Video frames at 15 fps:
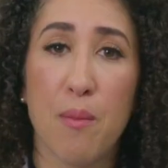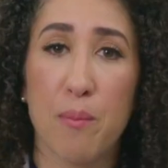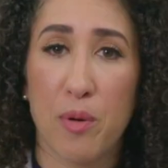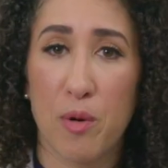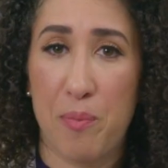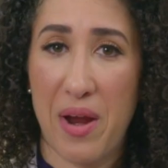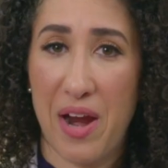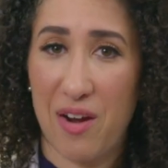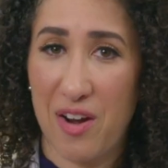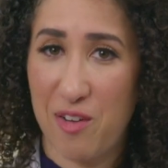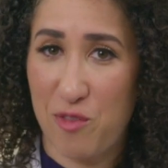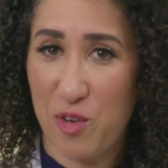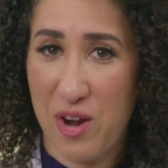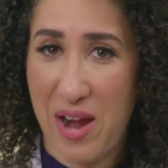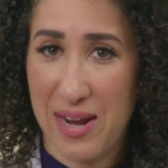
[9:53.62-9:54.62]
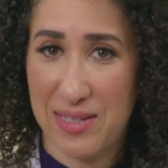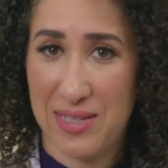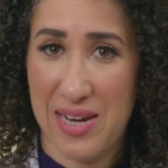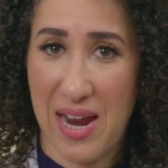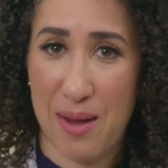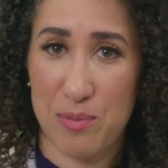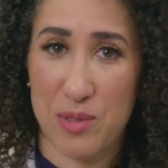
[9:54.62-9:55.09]
Preparing for next
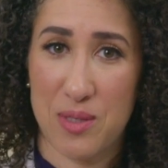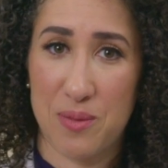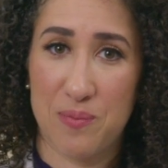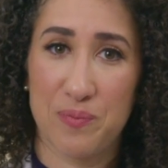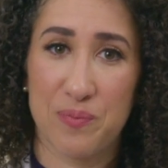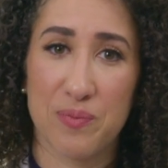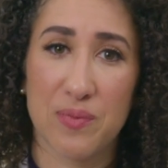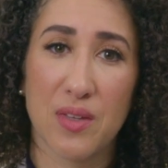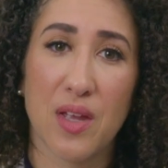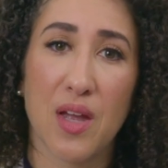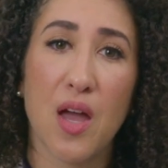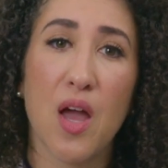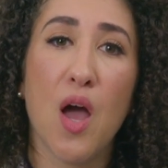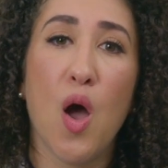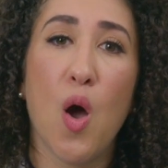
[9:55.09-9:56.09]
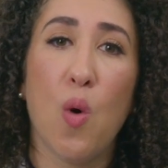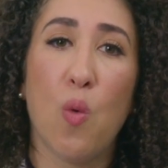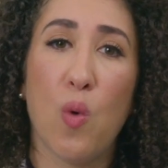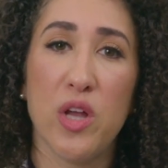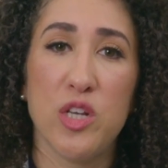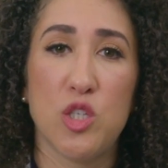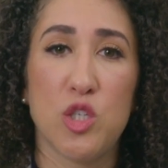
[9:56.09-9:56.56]
steps.
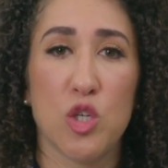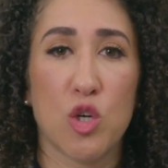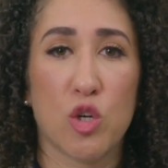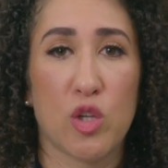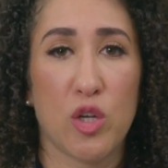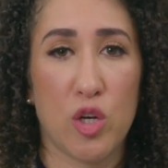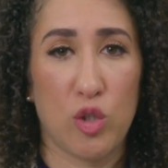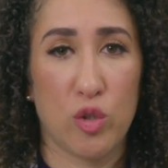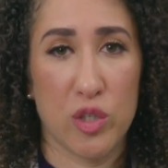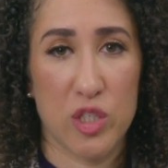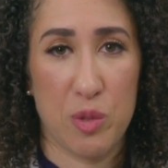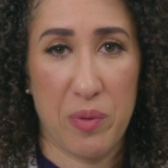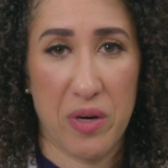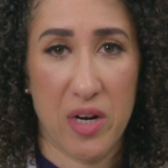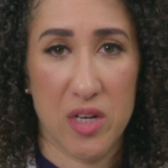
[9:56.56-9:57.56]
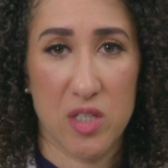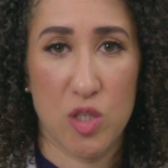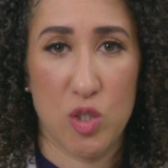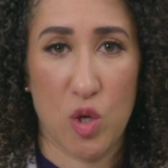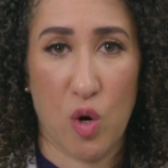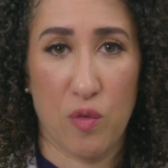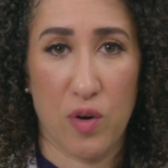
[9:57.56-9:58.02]
Once your clinical experience
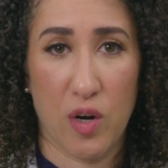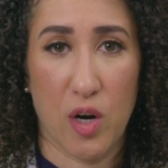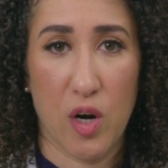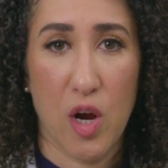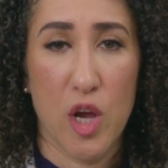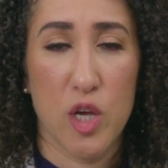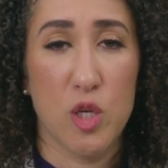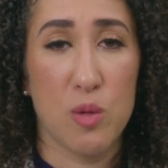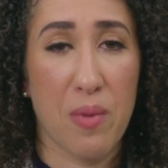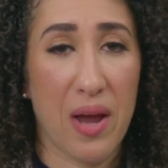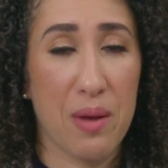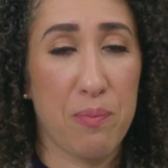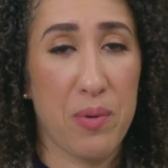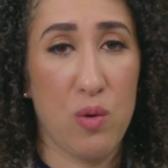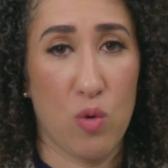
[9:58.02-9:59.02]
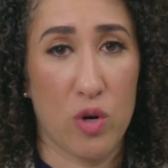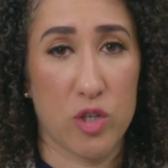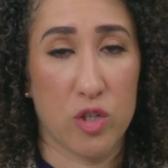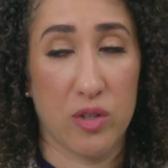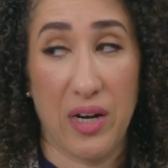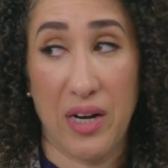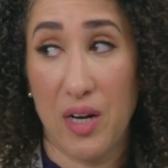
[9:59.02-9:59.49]
is over, you might be
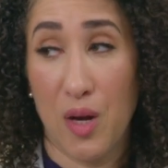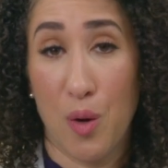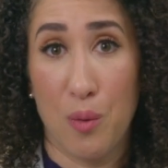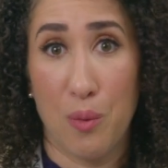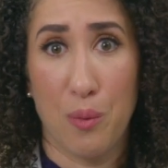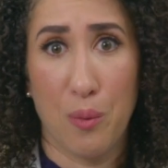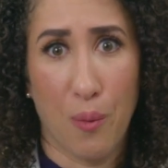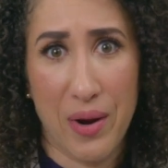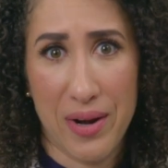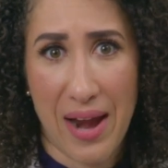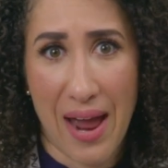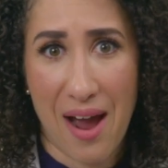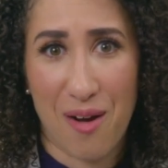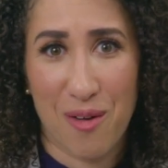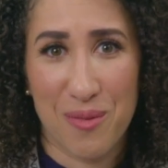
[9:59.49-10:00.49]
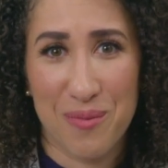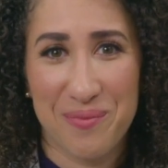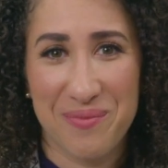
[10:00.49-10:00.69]
wondering, what now?